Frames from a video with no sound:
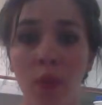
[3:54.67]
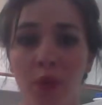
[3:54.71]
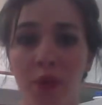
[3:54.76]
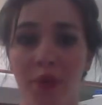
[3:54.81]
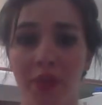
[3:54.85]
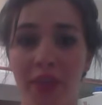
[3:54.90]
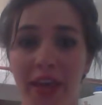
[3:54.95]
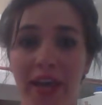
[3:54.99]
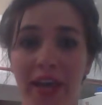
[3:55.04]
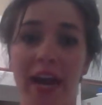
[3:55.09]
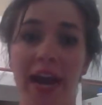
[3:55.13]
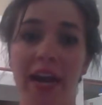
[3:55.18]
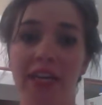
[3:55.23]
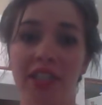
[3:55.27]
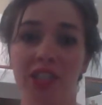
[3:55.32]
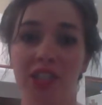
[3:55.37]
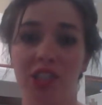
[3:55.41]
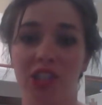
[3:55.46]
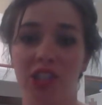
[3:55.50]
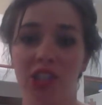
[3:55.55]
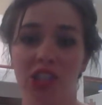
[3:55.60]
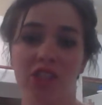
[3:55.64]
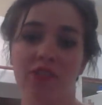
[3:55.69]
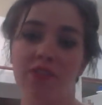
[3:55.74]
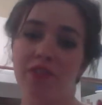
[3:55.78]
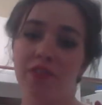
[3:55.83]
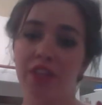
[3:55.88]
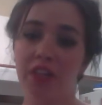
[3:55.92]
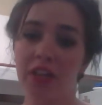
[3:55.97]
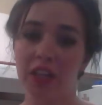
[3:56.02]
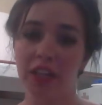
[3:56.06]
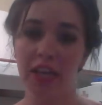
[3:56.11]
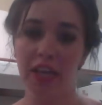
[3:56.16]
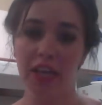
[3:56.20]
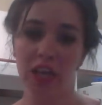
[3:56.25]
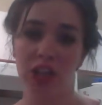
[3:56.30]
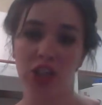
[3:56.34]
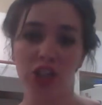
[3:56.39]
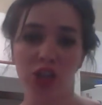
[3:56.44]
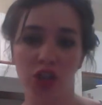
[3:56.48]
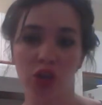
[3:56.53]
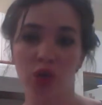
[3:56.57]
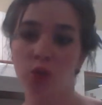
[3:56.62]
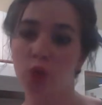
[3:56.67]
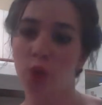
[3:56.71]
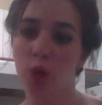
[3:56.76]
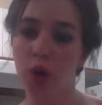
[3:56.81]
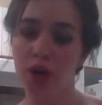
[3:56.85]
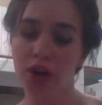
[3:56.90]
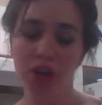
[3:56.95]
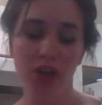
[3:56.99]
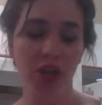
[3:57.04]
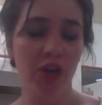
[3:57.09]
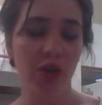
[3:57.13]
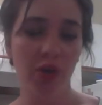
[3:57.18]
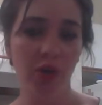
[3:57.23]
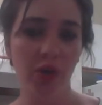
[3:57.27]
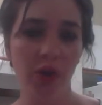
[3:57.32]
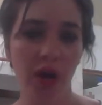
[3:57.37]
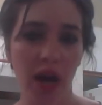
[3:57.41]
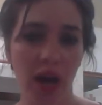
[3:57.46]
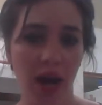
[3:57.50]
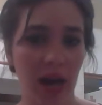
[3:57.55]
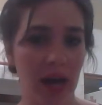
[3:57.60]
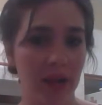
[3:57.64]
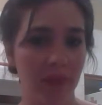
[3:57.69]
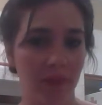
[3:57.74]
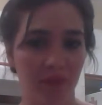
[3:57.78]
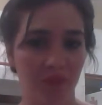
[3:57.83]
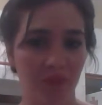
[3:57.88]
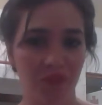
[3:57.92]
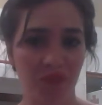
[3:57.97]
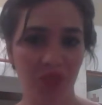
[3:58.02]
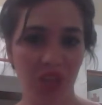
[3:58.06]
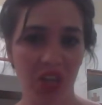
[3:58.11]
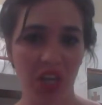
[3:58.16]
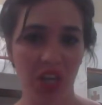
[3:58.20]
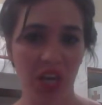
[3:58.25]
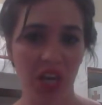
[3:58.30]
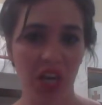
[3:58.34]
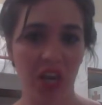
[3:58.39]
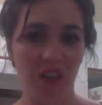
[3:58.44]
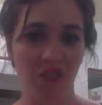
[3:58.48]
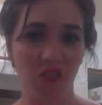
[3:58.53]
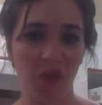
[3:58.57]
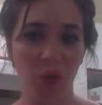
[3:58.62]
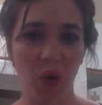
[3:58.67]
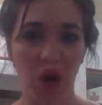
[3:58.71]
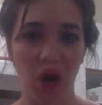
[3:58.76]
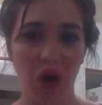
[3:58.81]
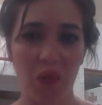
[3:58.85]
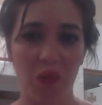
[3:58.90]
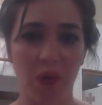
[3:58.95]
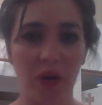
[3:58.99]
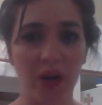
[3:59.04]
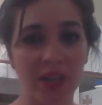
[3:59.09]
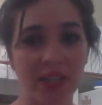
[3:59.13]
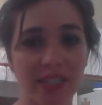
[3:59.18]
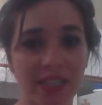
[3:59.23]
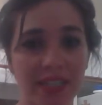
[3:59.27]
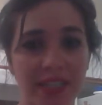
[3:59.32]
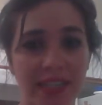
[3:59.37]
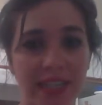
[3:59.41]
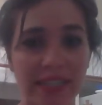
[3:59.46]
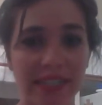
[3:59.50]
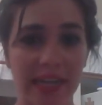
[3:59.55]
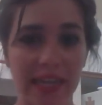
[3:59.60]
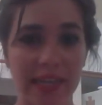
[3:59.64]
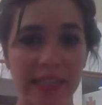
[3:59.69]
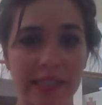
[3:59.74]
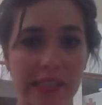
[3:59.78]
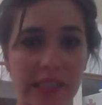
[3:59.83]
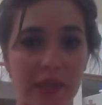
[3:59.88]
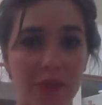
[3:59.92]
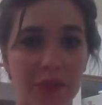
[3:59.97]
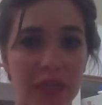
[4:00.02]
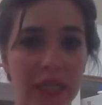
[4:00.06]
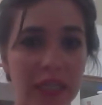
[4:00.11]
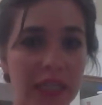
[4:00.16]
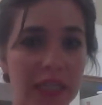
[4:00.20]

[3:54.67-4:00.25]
more thing, I just feel like I should warn you. If you are a person that tends to be